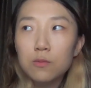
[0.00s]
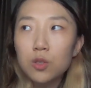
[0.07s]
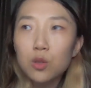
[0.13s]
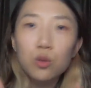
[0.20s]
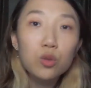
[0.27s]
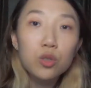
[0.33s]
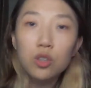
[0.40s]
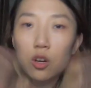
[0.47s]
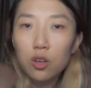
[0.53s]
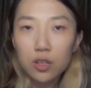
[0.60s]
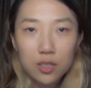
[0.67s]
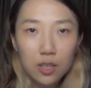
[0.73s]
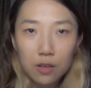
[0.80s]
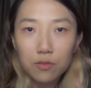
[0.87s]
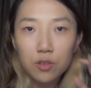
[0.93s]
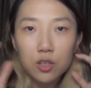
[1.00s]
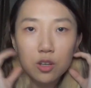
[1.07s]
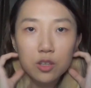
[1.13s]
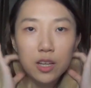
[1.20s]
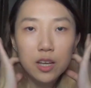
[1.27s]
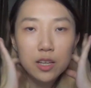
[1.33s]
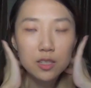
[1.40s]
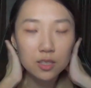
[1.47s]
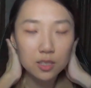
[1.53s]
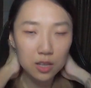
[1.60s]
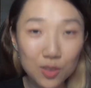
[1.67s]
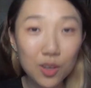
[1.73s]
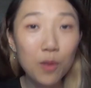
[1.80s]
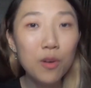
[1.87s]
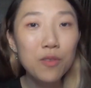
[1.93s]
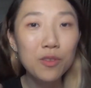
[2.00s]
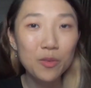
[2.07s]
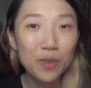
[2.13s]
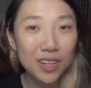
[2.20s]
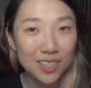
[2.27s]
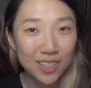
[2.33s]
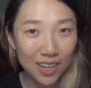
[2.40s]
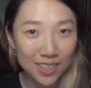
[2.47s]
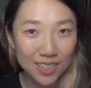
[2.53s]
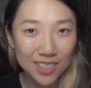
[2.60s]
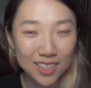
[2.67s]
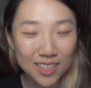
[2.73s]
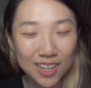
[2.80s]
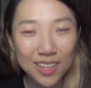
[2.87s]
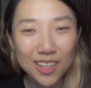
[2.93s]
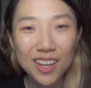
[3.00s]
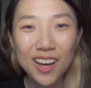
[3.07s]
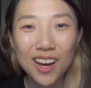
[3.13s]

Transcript: you lose all your stuff in your NAS. So I went for RAID 6 instead,